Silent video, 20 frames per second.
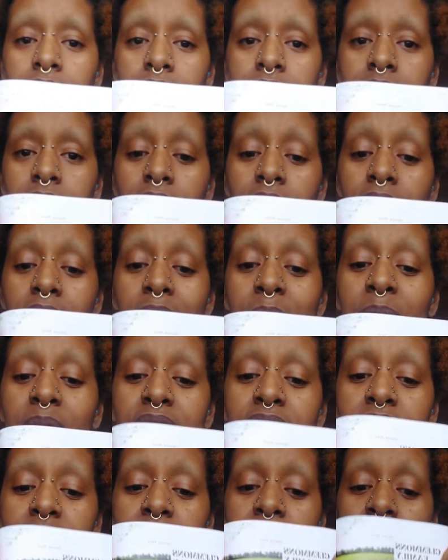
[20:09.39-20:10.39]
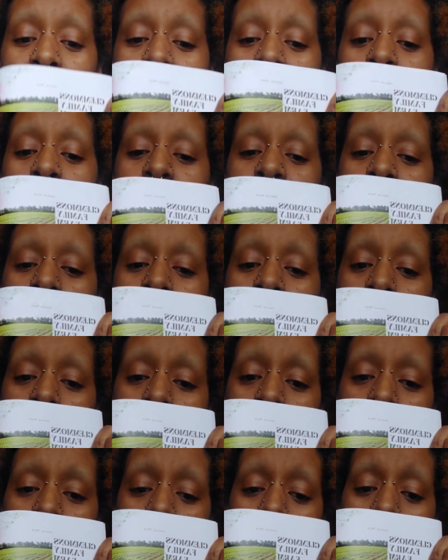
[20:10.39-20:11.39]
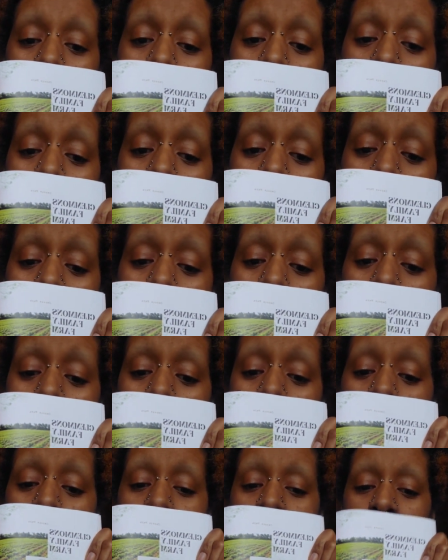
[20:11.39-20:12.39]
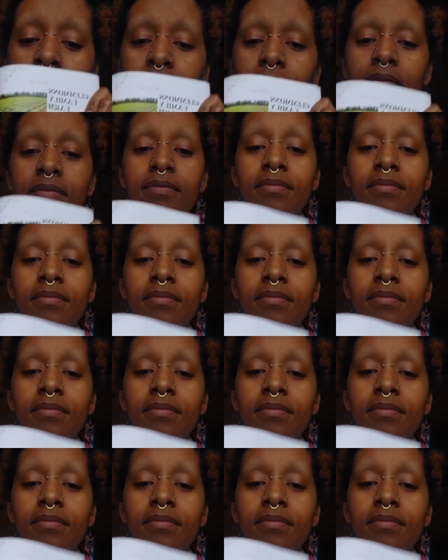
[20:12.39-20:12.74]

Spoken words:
Clemens Family Farm.